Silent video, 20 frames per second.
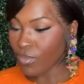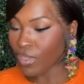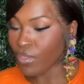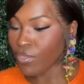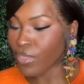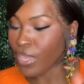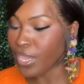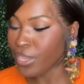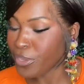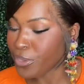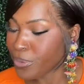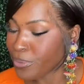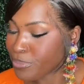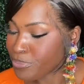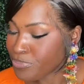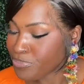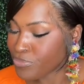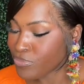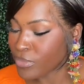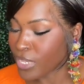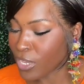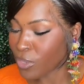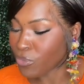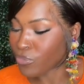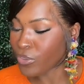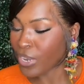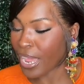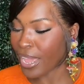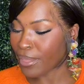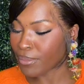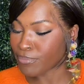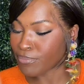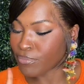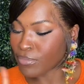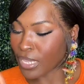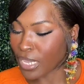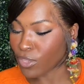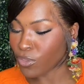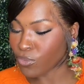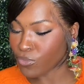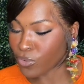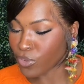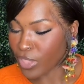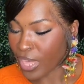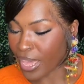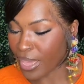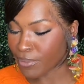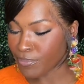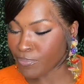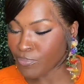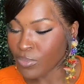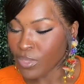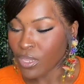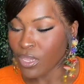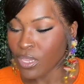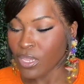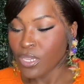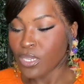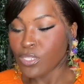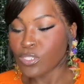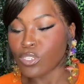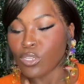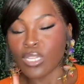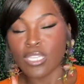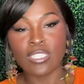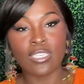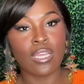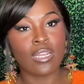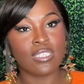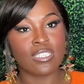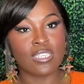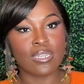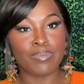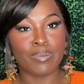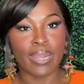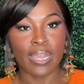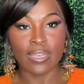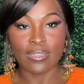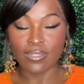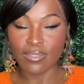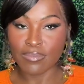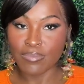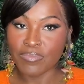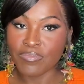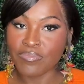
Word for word: Thank you. Thank you for that. Thank you for that. So let's get into the price.